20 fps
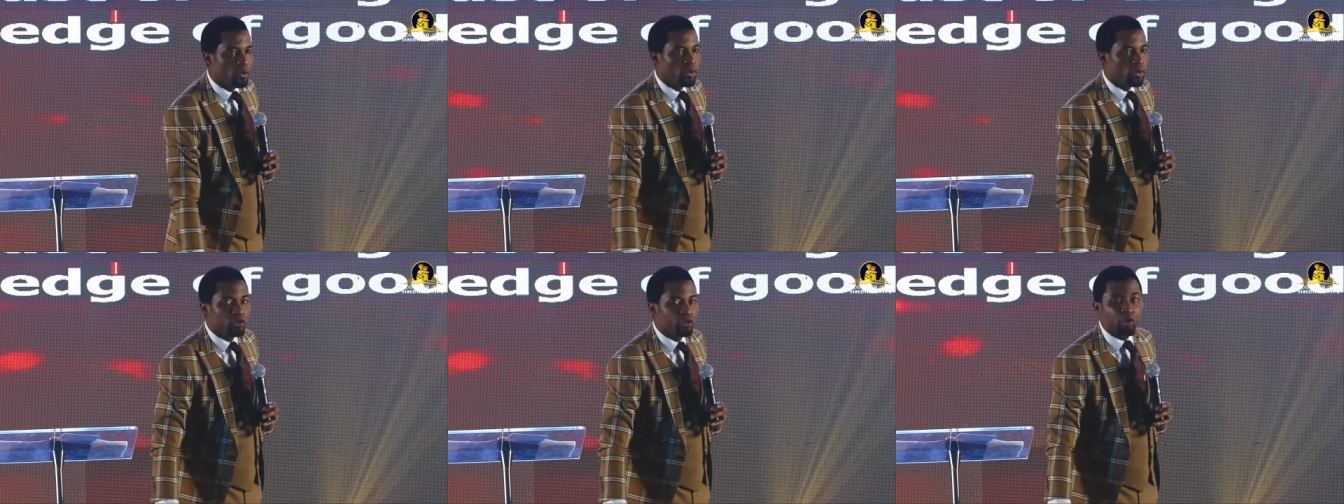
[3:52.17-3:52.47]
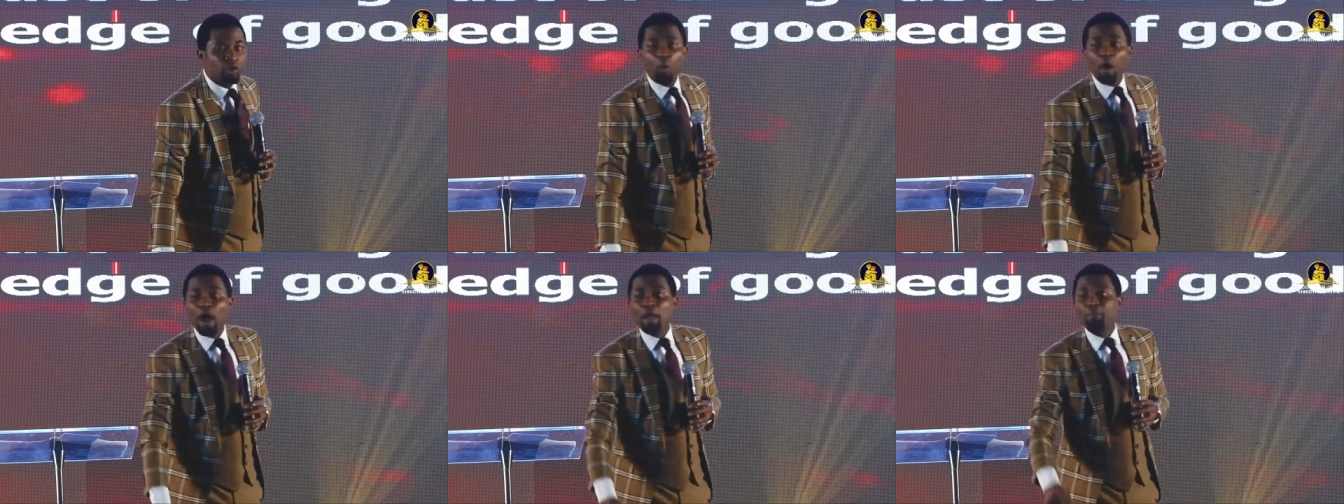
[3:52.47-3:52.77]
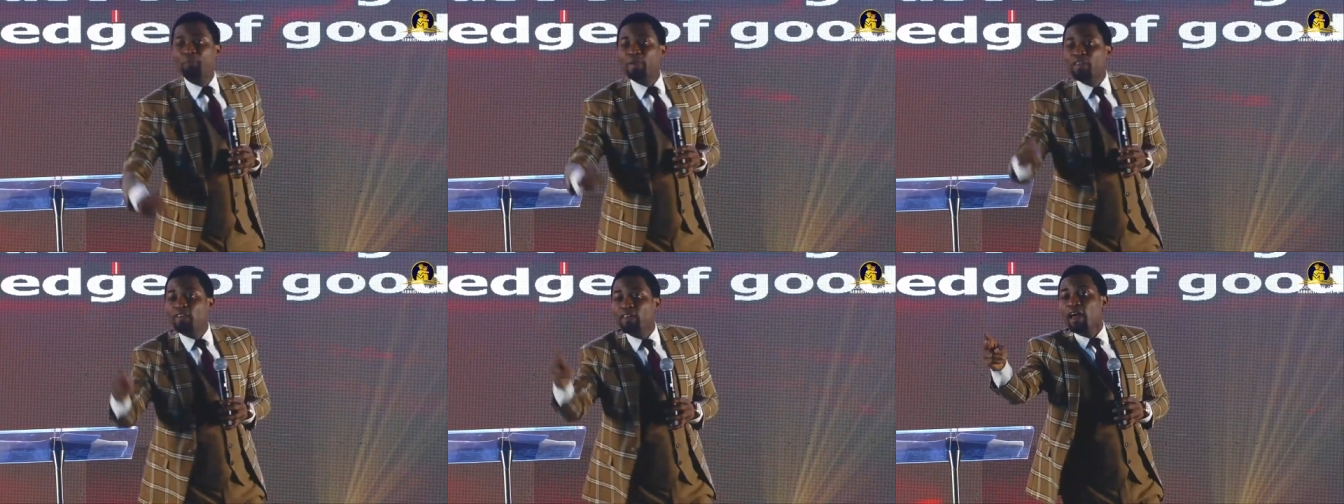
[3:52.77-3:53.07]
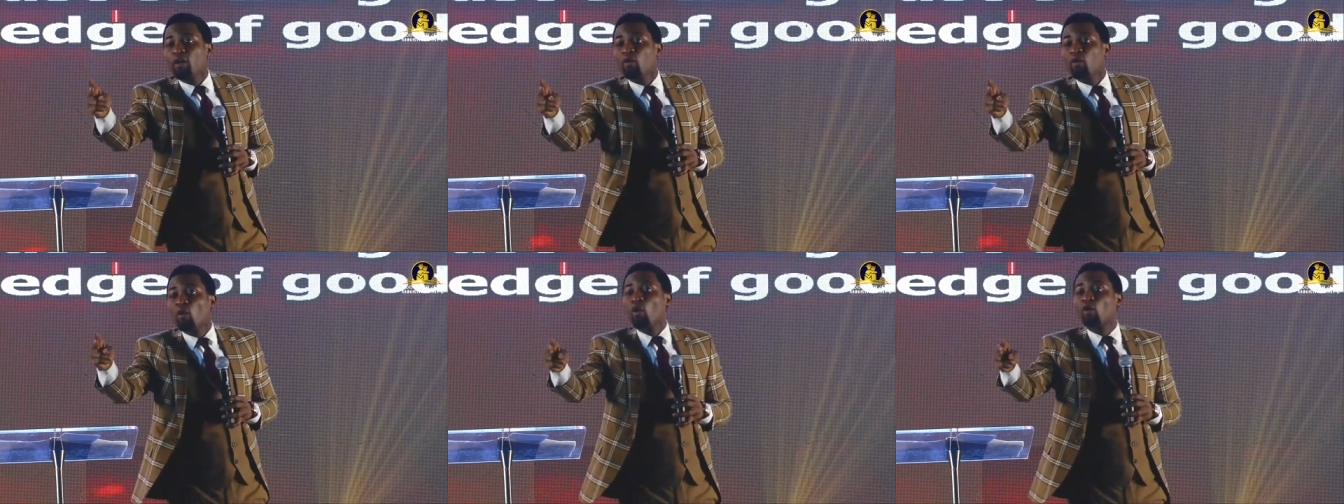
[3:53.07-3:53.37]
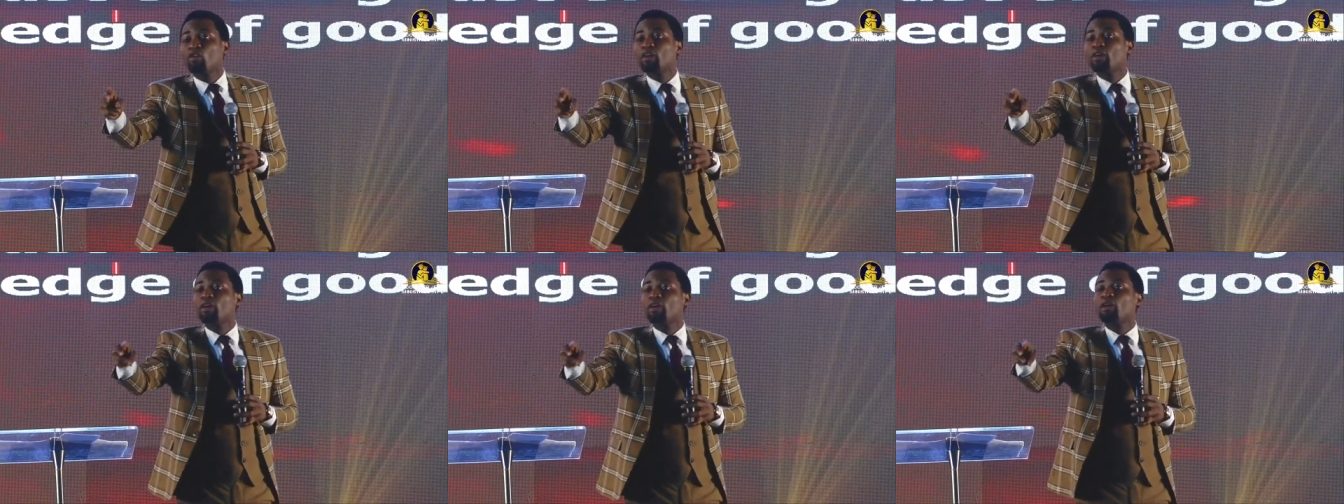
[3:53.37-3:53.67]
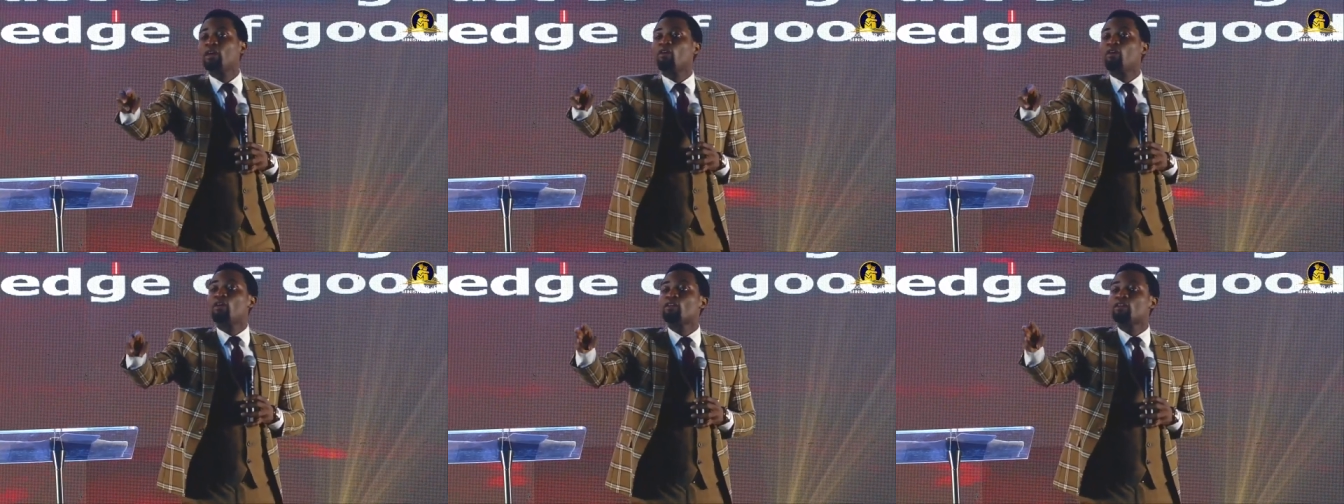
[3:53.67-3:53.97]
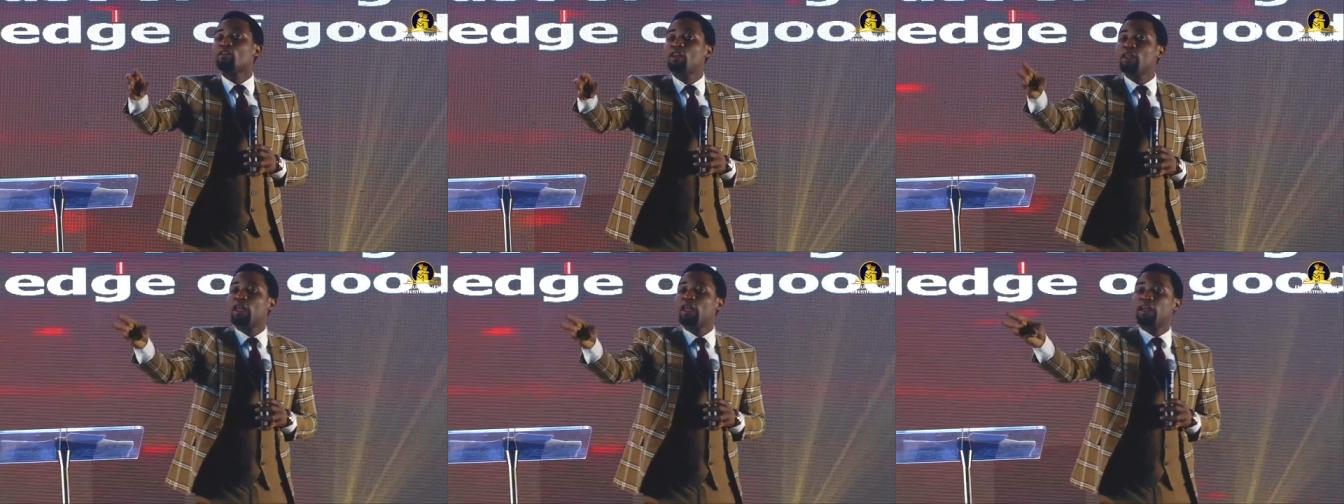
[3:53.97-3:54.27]
So why Peter wrote
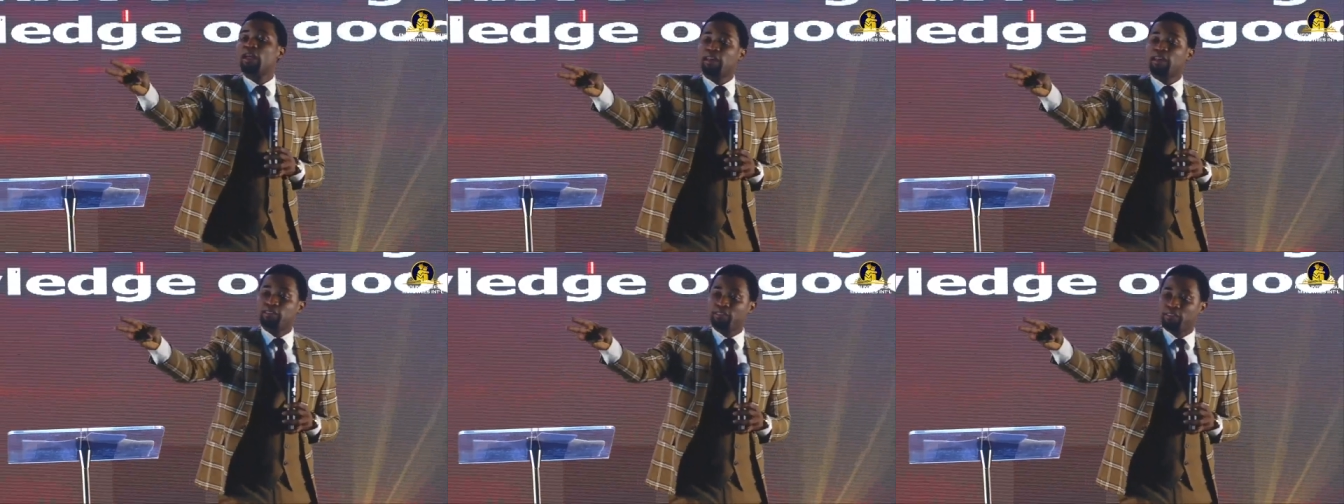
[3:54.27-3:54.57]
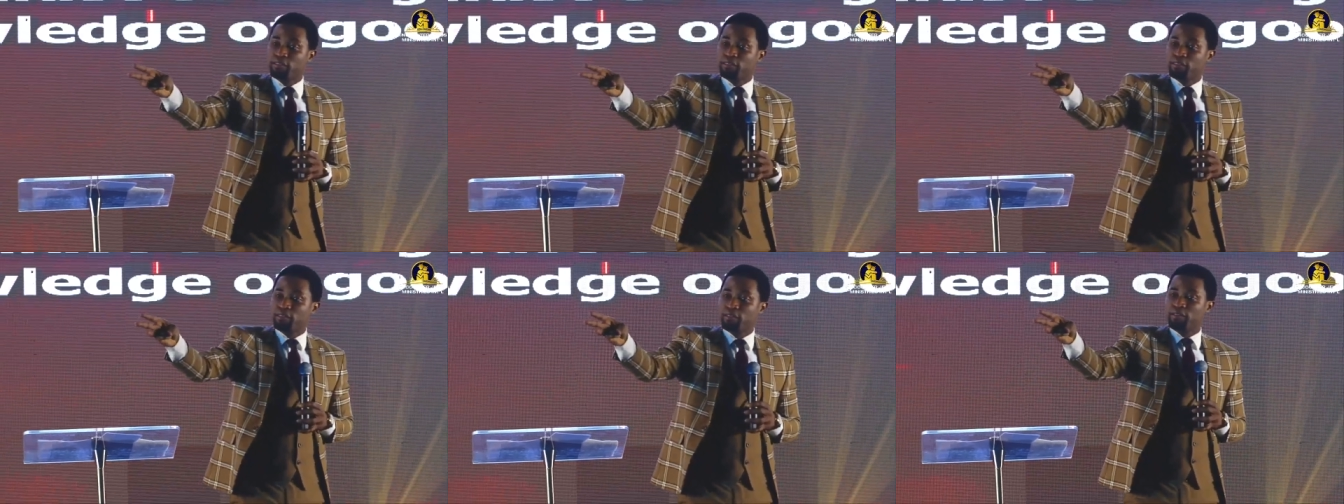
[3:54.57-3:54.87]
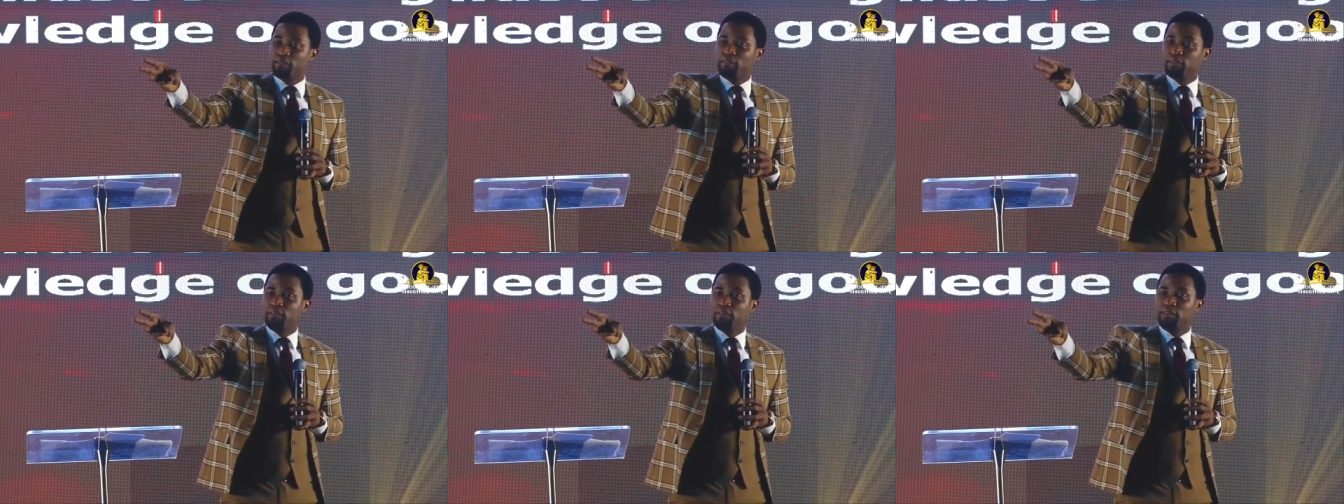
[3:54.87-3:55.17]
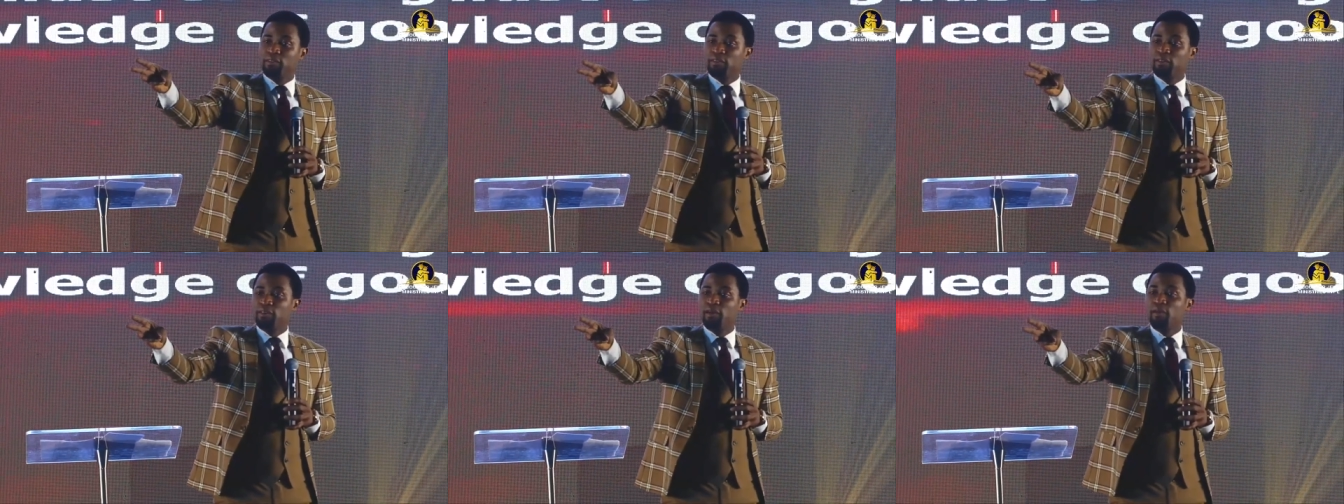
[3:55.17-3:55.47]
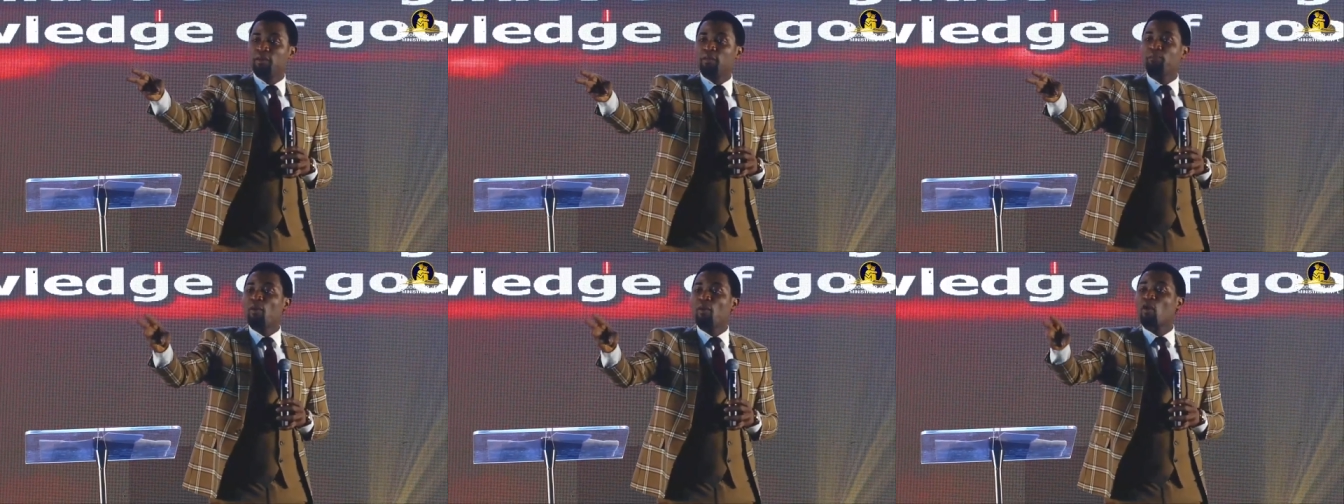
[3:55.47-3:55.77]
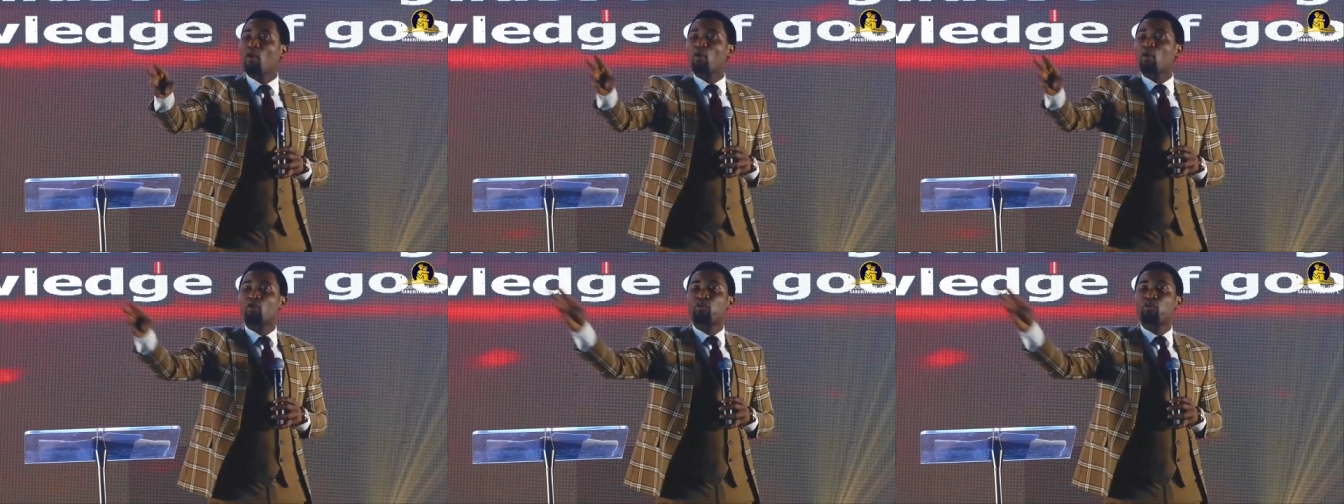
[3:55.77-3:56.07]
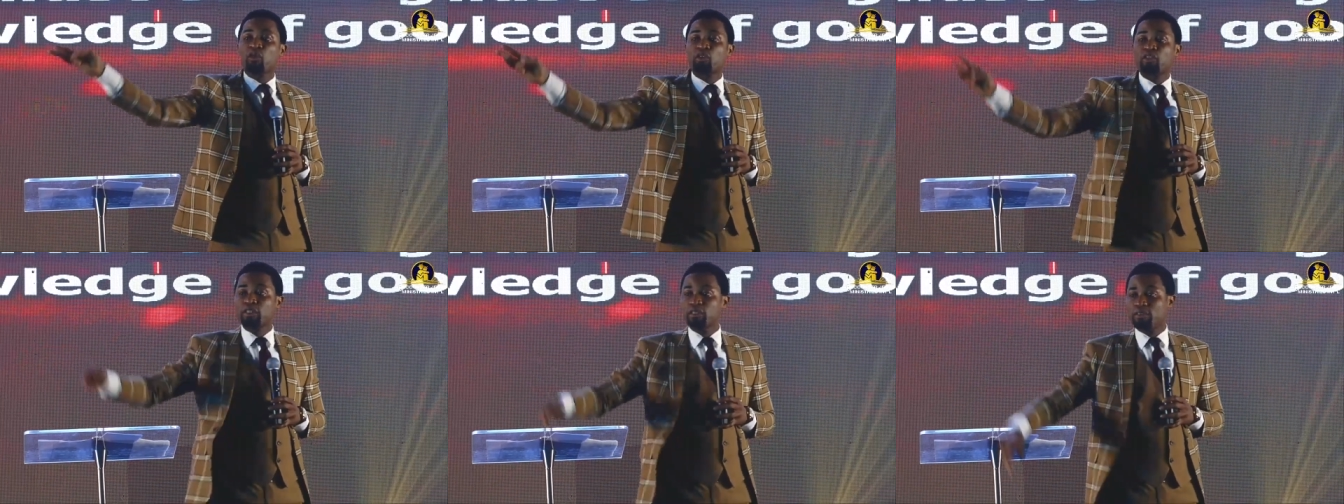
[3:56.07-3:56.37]
three letters? Paul wrote
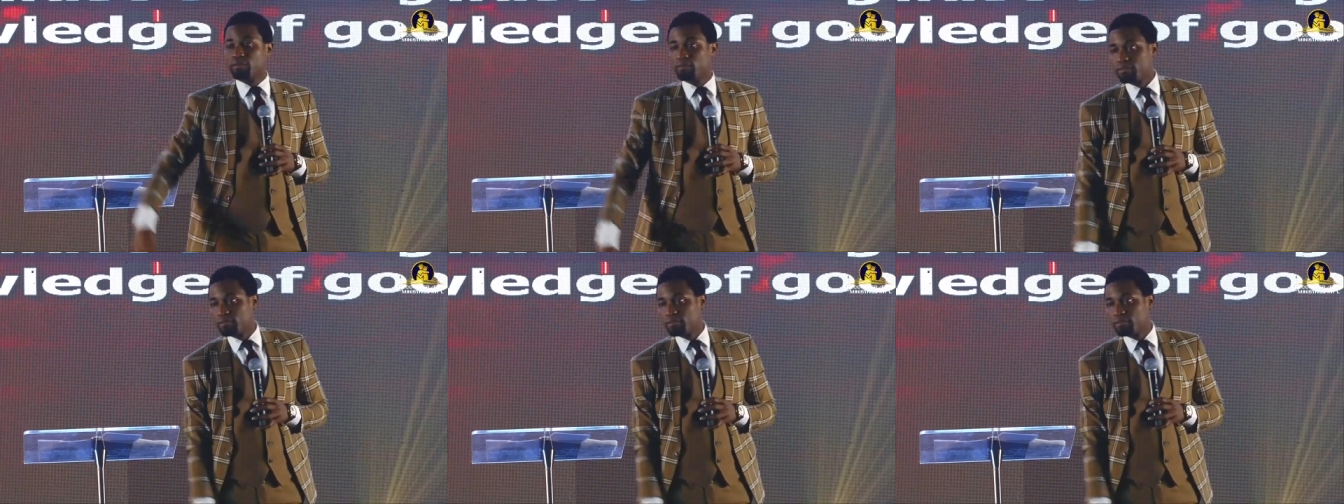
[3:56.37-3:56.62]
14.